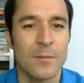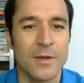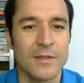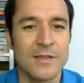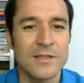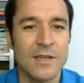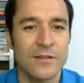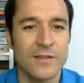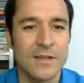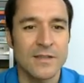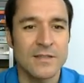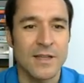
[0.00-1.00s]
and these are
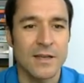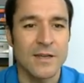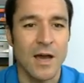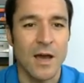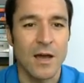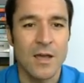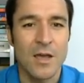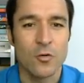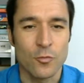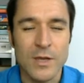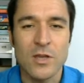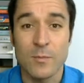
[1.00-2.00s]
things that are
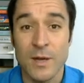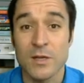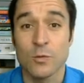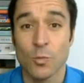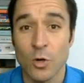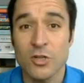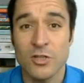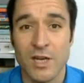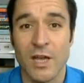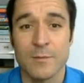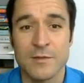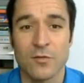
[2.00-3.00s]
recommended watch
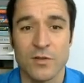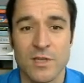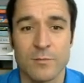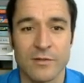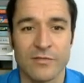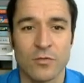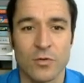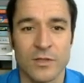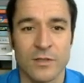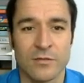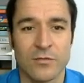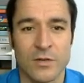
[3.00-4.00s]
times, for example, for the,
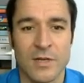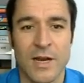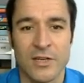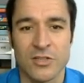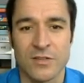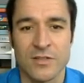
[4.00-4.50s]
for the lecture.